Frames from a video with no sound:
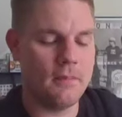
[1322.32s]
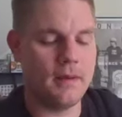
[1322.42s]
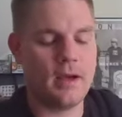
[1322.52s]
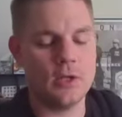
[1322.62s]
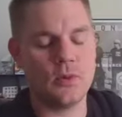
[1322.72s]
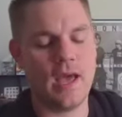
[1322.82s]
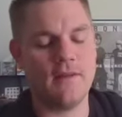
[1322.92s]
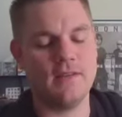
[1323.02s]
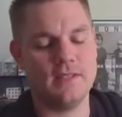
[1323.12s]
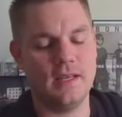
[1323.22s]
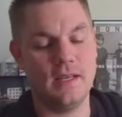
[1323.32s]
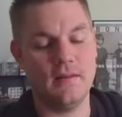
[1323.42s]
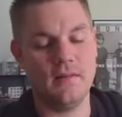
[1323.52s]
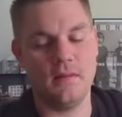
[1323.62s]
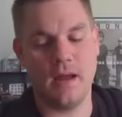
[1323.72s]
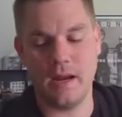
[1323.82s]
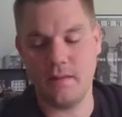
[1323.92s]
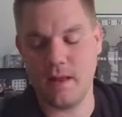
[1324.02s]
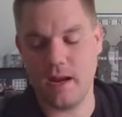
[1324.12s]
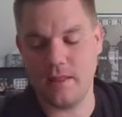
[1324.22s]
because we haven't seen
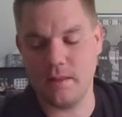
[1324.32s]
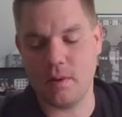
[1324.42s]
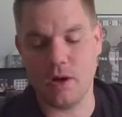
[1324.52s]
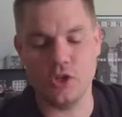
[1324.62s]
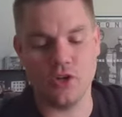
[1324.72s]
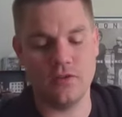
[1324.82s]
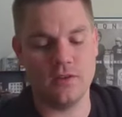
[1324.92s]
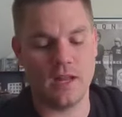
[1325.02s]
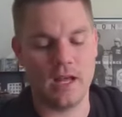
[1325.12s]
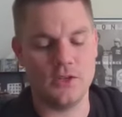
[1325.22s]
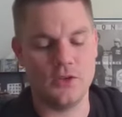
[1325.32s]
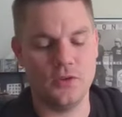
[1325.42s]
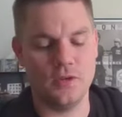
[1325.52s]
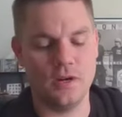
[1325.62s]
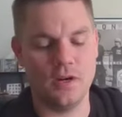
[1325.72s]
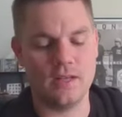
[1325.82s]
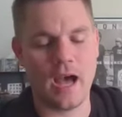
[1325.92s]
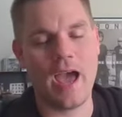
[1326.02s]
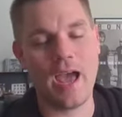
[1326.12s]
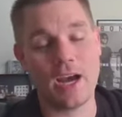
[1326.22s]
any, anything Bon Jovi in the last two years,
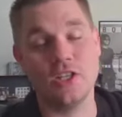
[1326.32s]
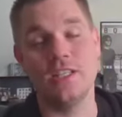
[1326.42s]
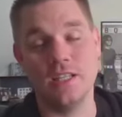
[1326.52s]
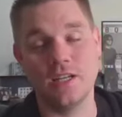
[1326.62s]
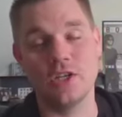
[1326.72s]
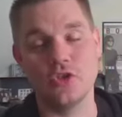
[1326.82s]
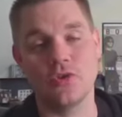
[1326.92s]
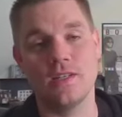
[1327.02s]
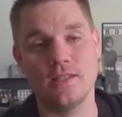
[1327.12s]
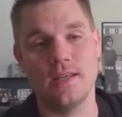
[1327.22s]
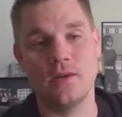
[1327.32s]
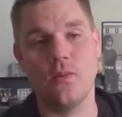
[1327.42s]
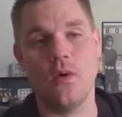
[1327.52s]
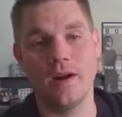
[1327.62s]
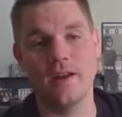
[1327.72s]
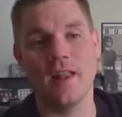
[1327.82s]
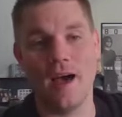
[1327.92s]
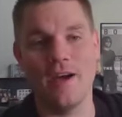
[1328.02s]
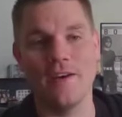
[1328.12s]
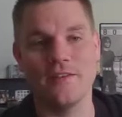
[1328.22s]
I actually did enjoy seeing Wanted
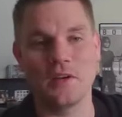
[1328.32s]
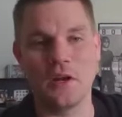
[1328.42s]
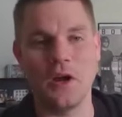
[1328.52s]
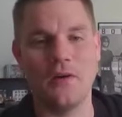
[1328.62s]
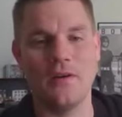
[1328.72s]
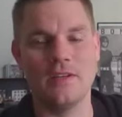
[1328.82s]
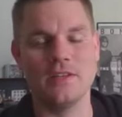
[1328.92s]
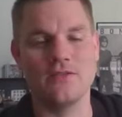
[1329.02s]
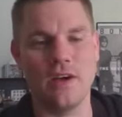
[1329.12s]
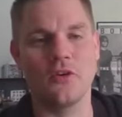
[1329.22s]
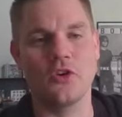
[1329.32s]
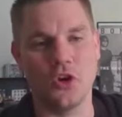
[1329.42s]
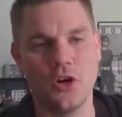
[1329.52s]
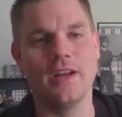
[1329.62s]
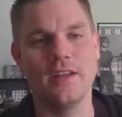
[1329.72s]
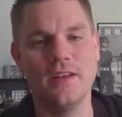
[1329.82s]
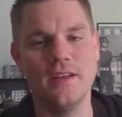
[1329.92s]
live. You know, okay. it felt yeah. good.